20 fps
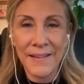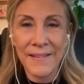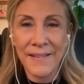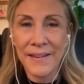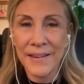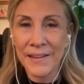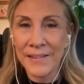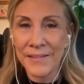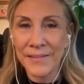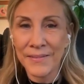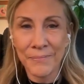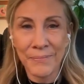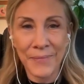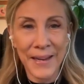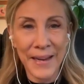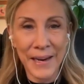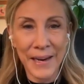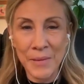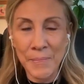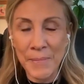They're
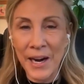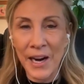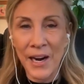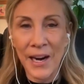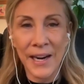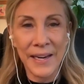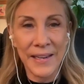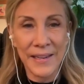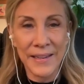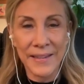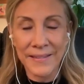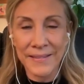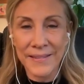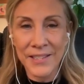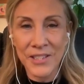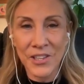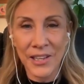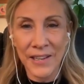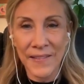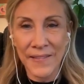getting married and
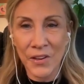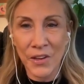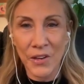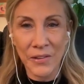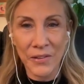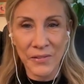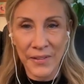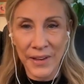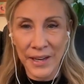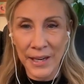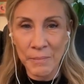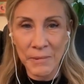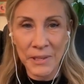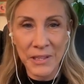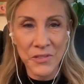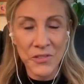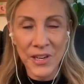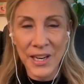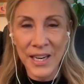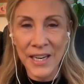starting their own
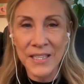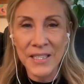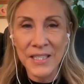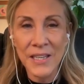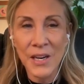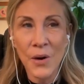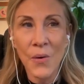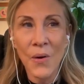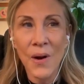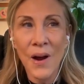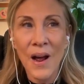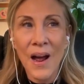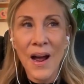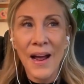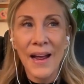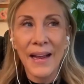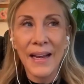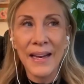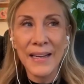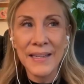families, right? So
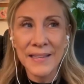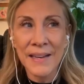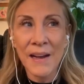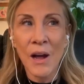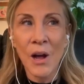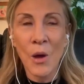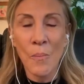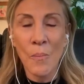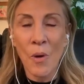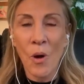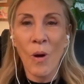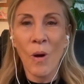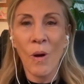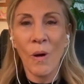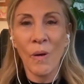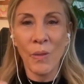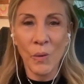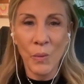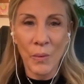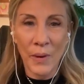it's come
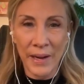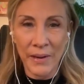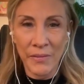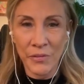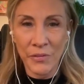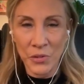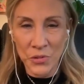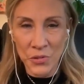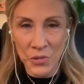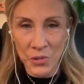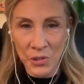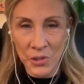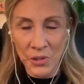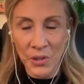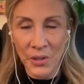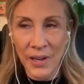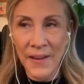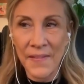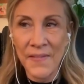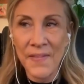all the way full
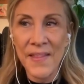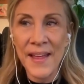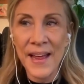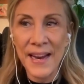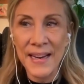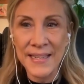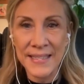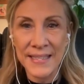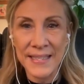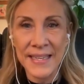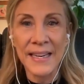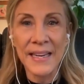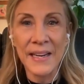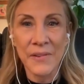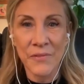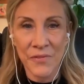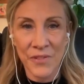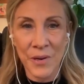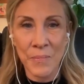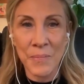circle, and they see it
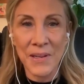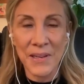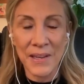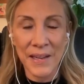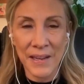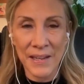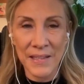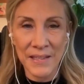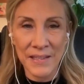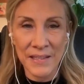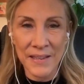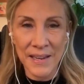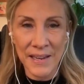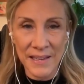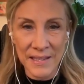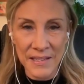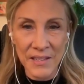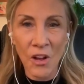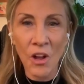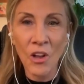from an
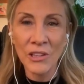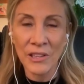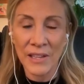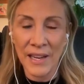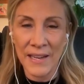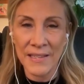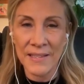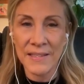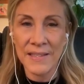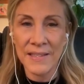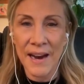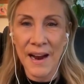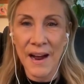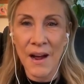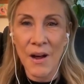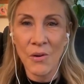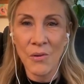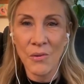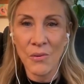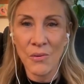adult lens
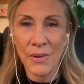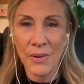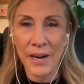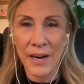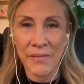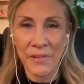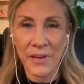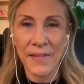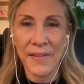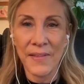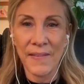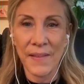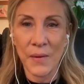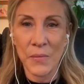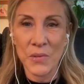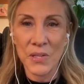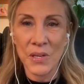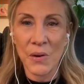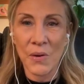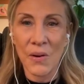now, everything that
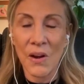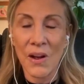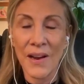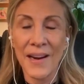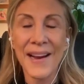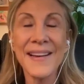was going on.